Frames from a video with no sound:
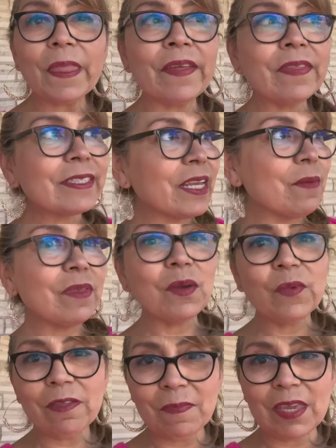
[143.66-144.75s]
And the same thing
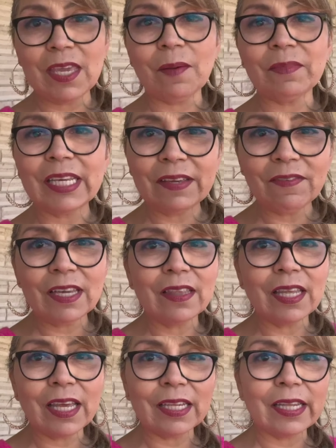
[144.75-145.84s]
with me, I'm
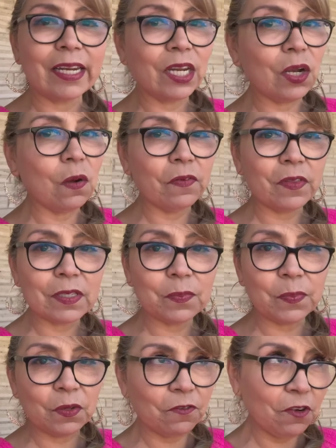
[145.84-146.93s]
leaving and letting go of this
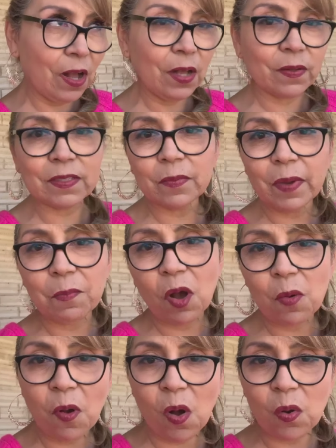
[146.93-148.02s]
beautiful house that my
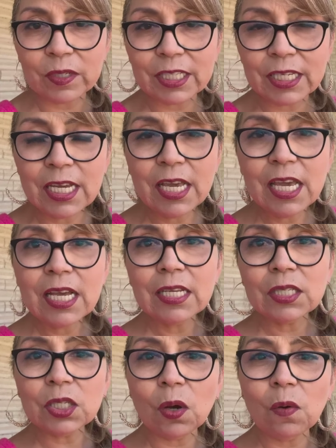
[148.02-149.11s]
mom owned.
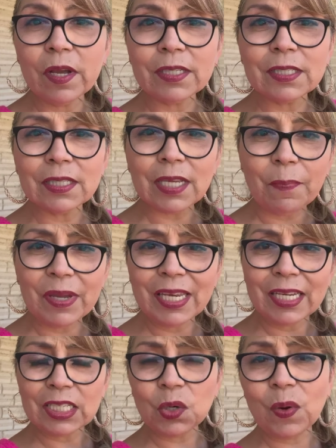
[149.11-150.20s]
So it's stepping
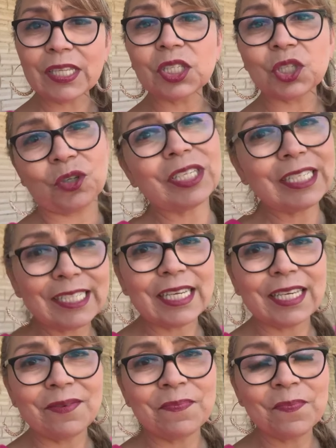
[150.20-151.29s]
into
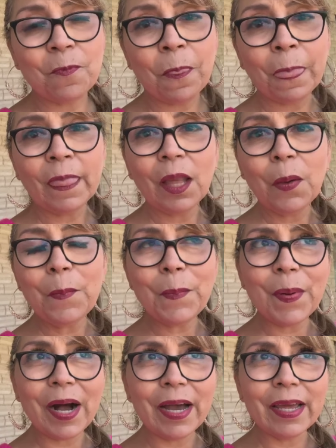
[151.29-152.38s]
uncertainty.
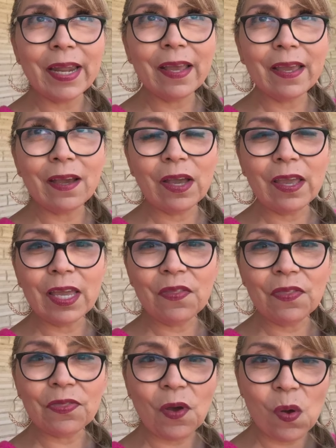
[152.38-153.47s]
But
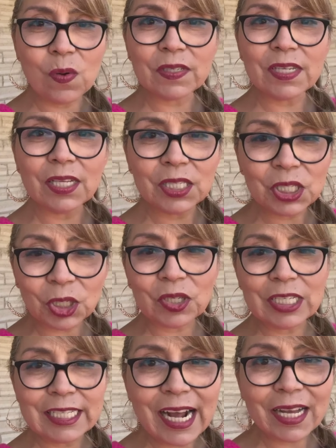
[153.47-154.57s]
in those
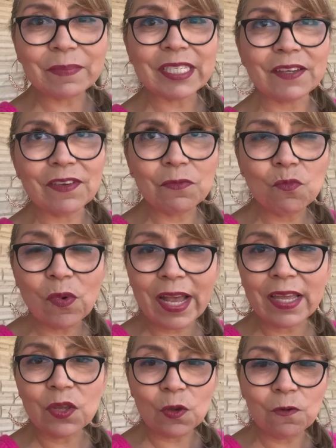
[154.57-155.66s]
uncertain times, even
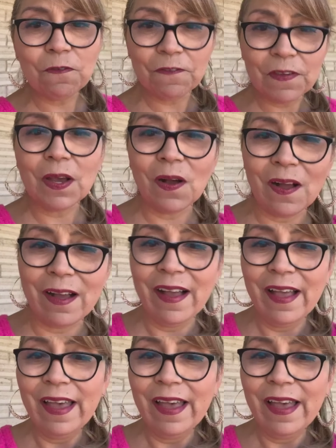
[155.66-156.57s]
when you feel